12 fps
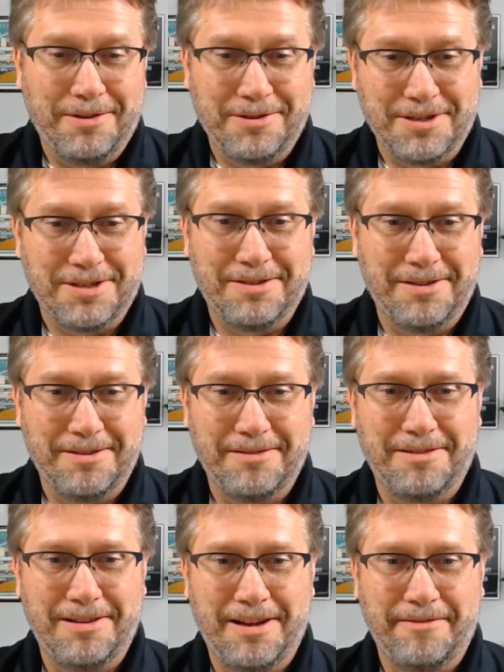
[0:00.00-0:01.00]
Just a
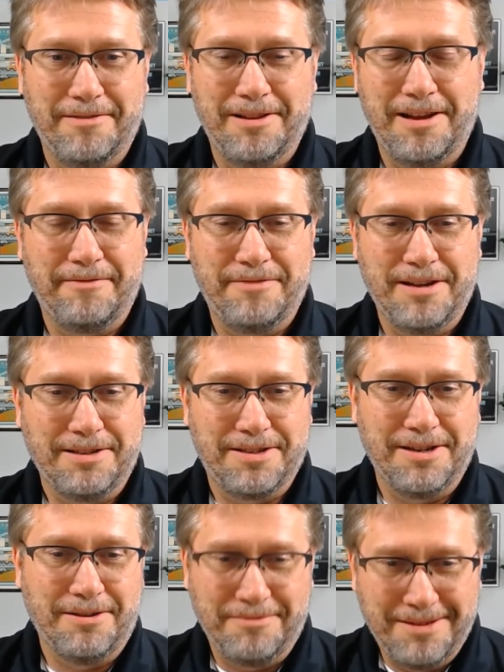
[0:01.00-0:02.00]
lot of fun.
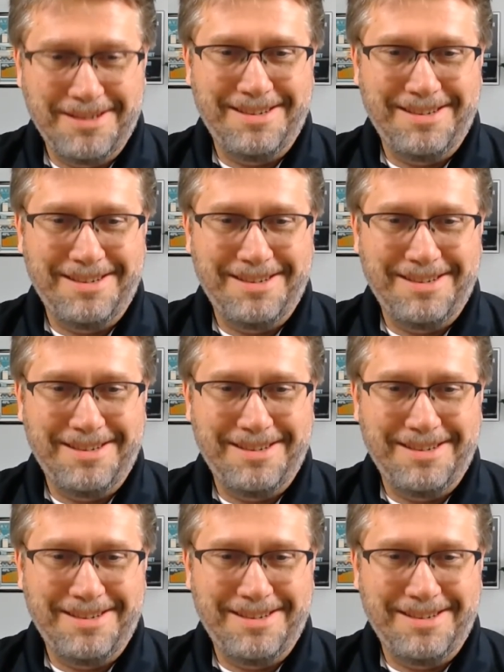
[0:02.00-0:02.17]
So